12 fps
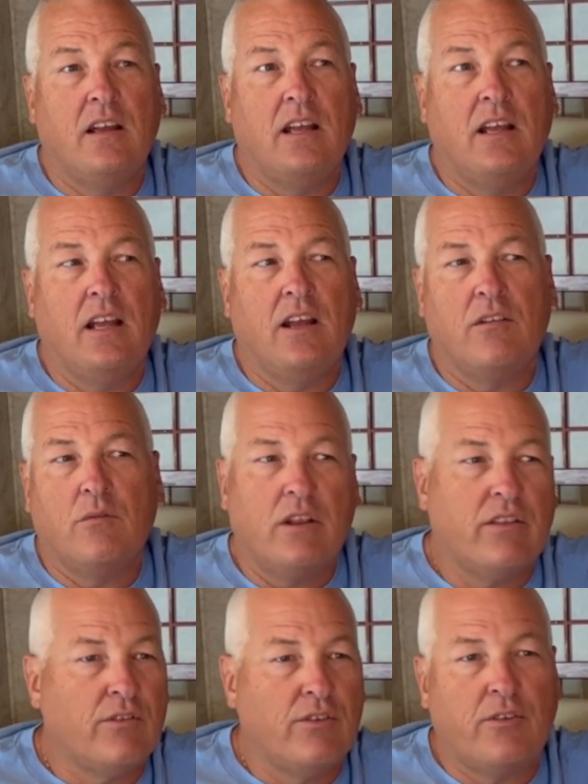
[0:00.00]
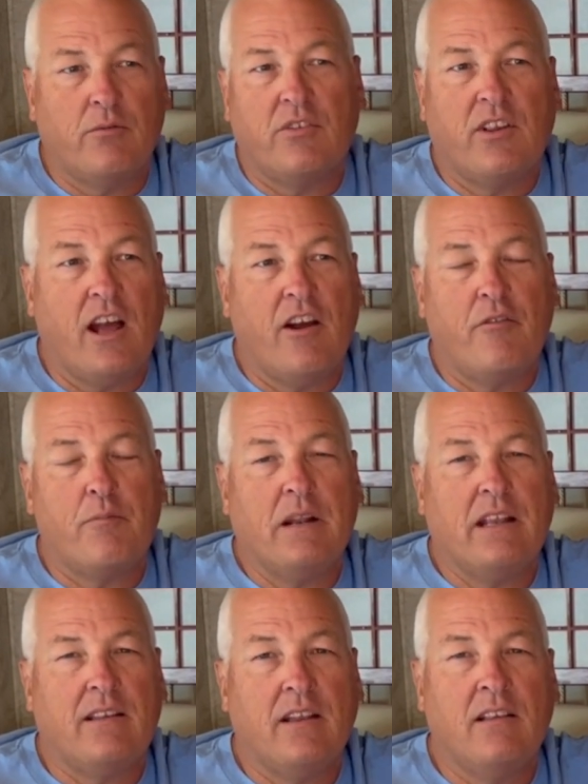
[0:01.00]
it went through some stuff, but it
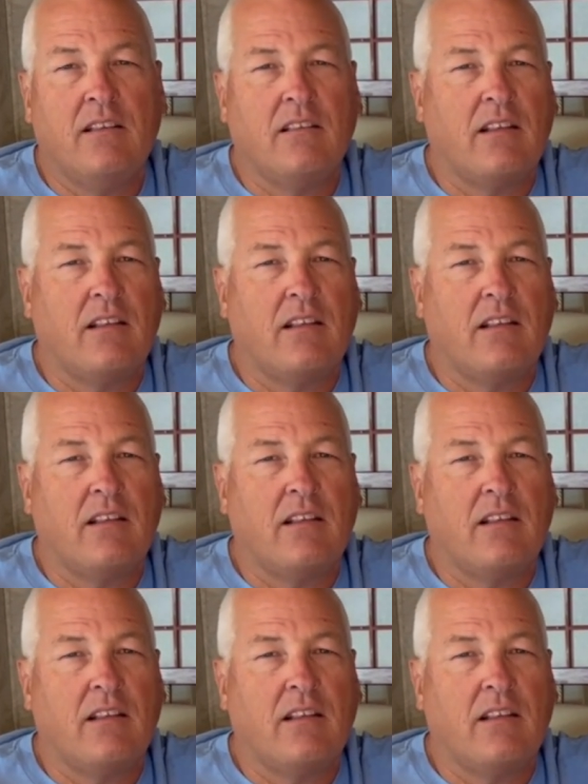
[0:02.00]
didn't.